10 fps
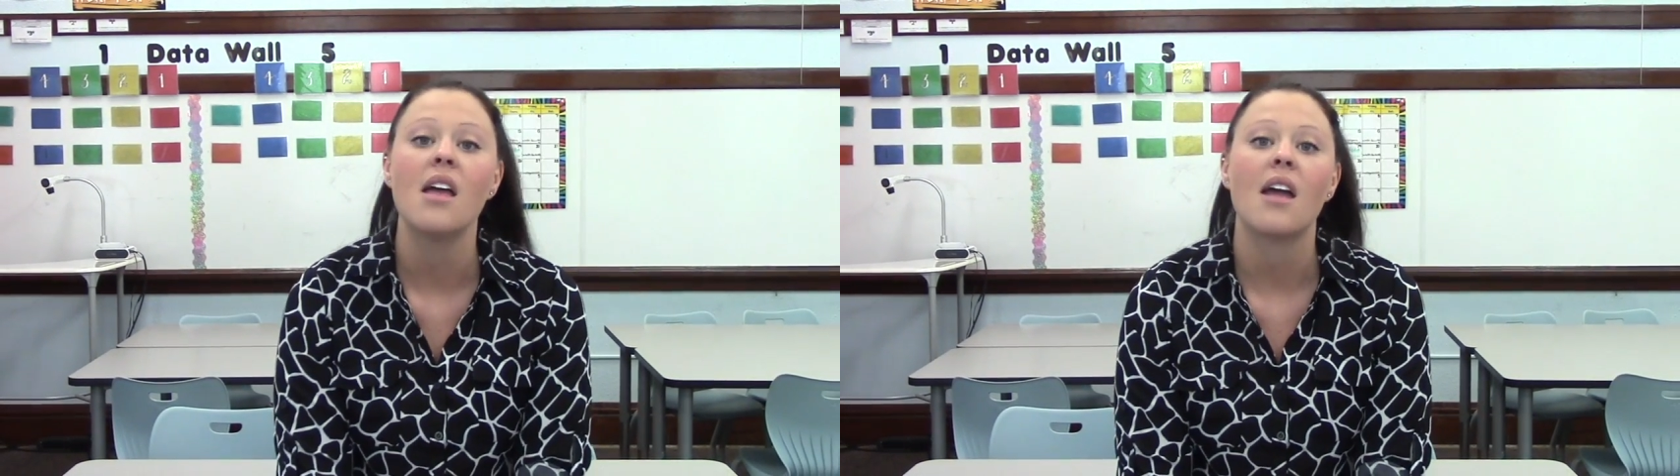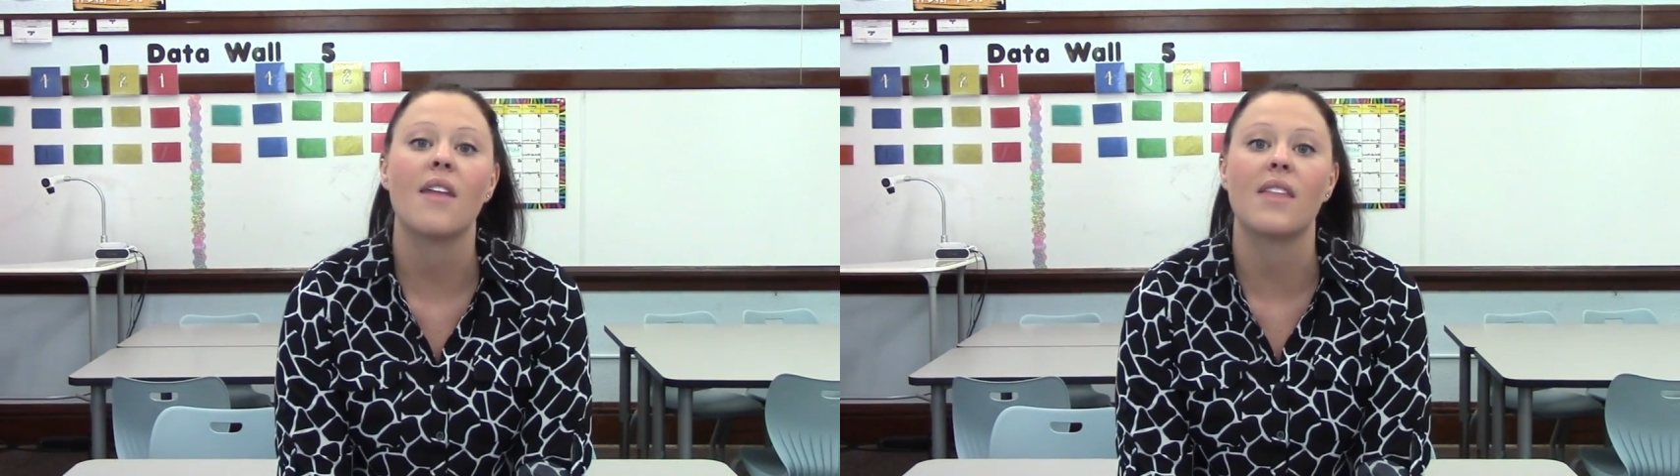
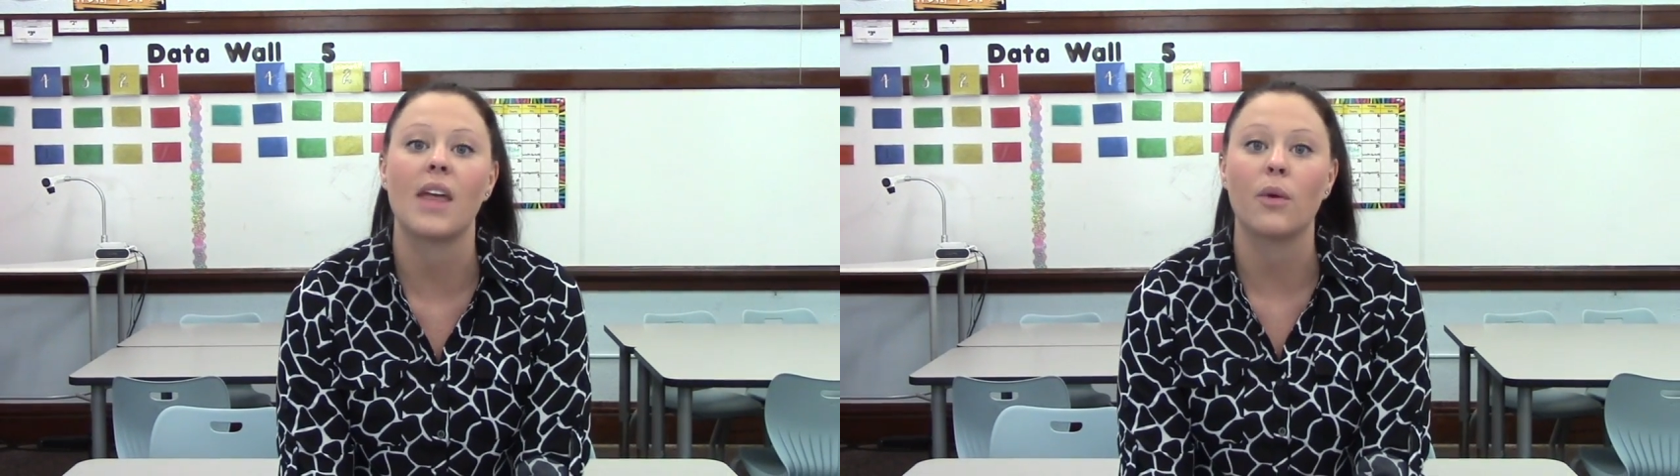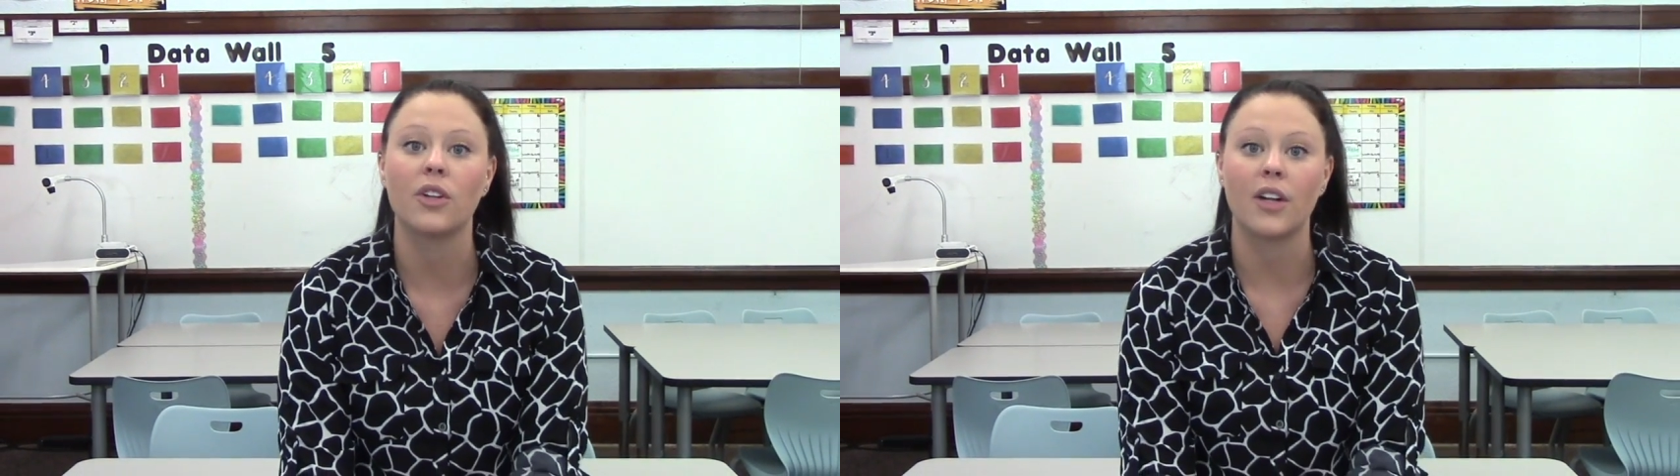And then they
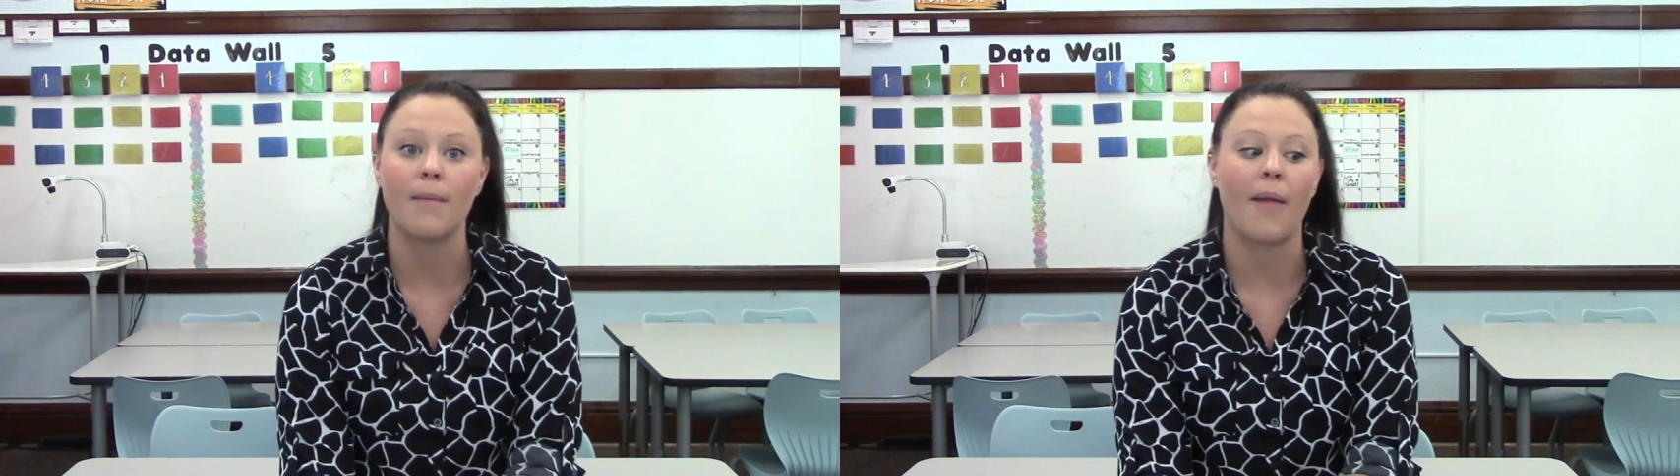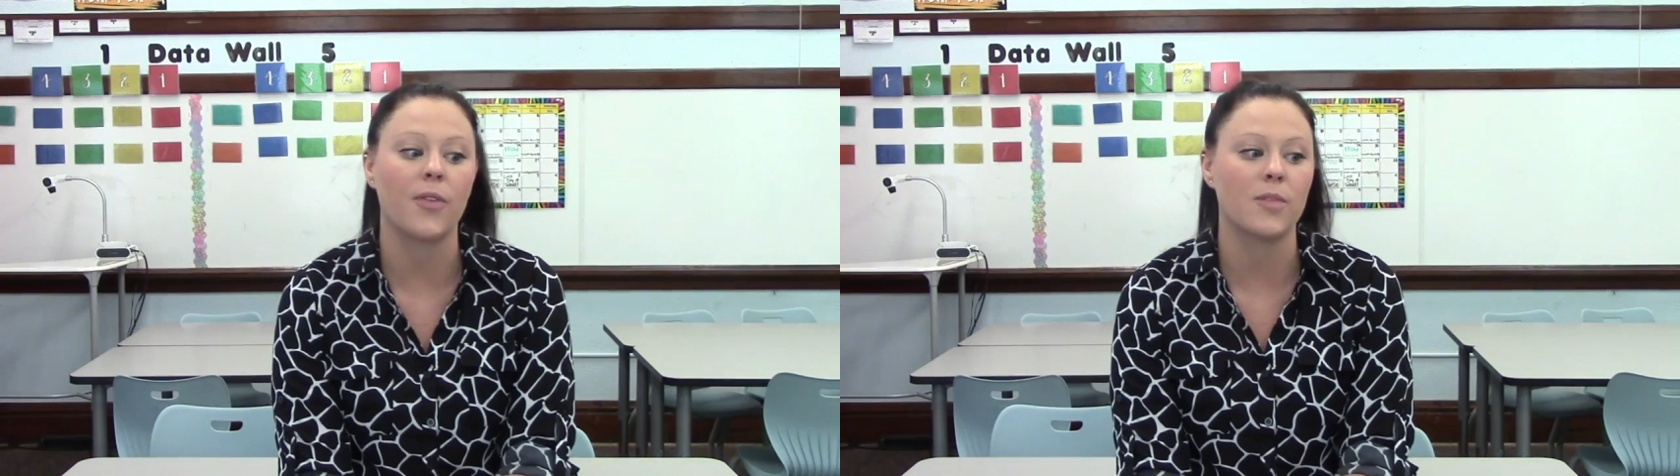would learn
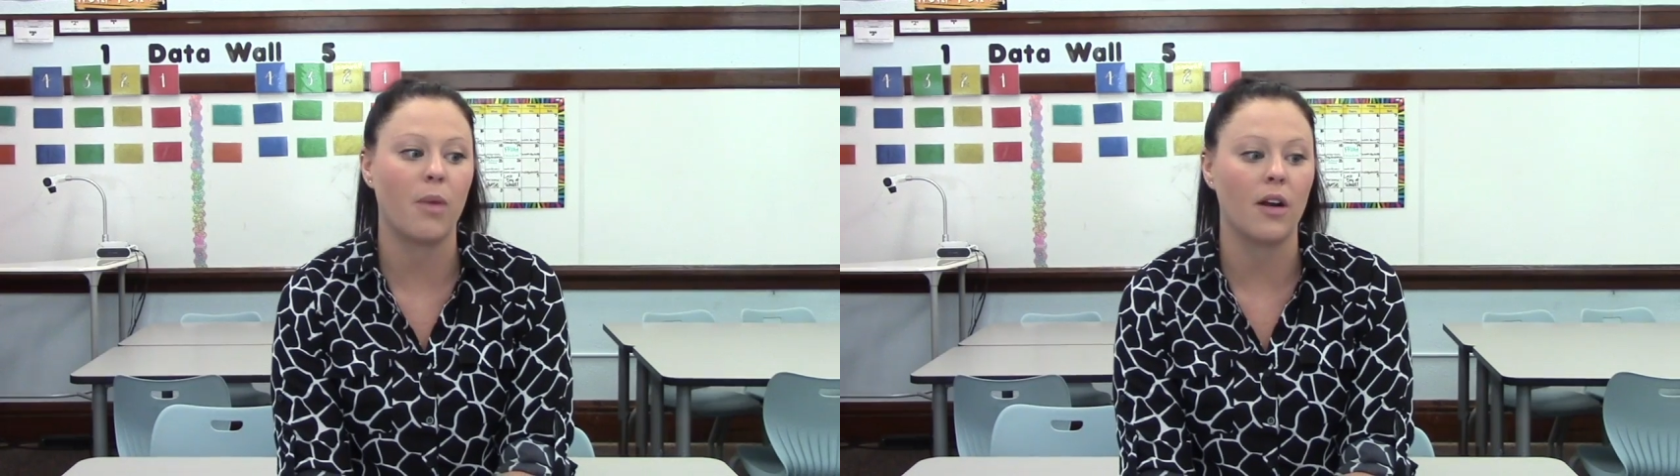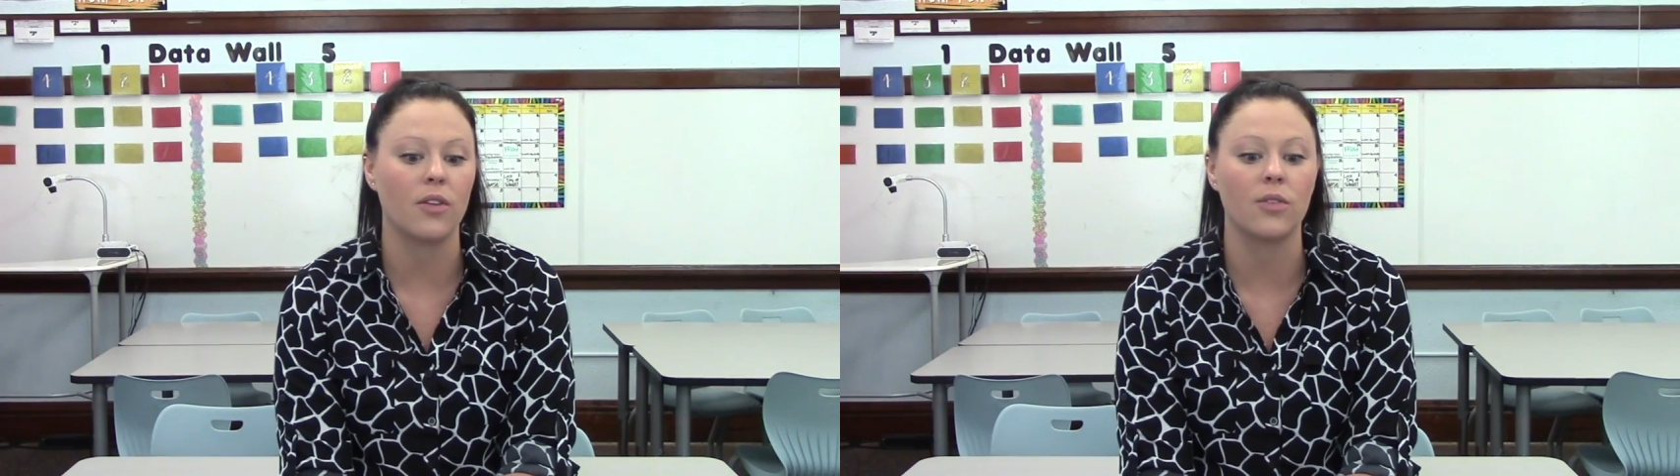about those
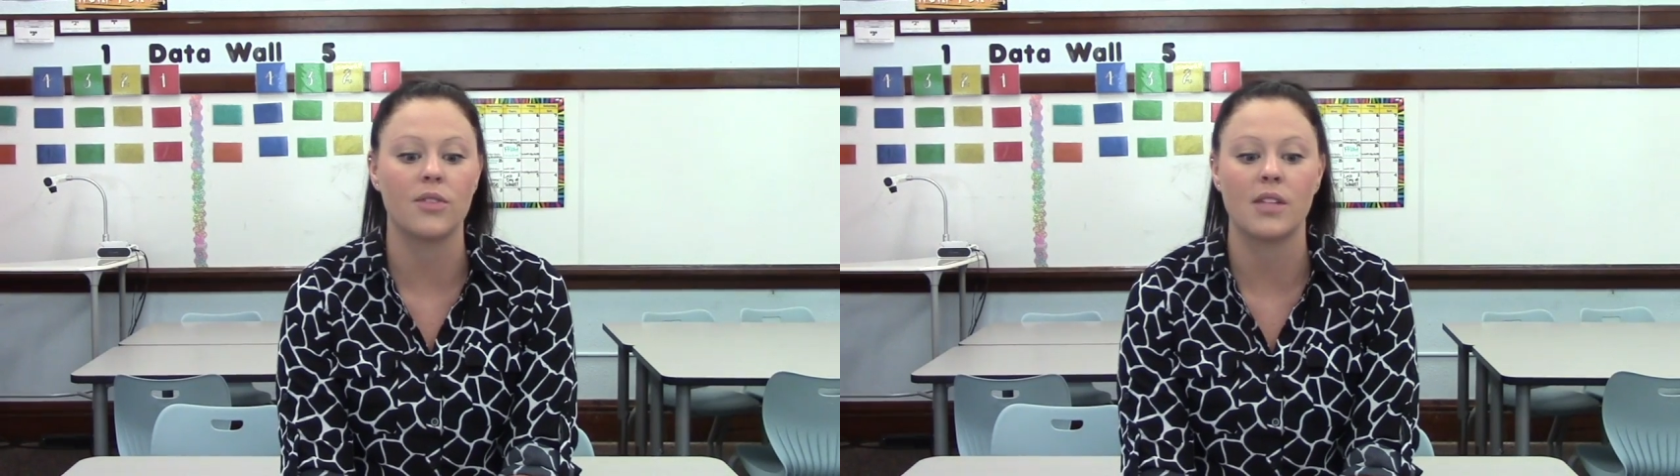particles,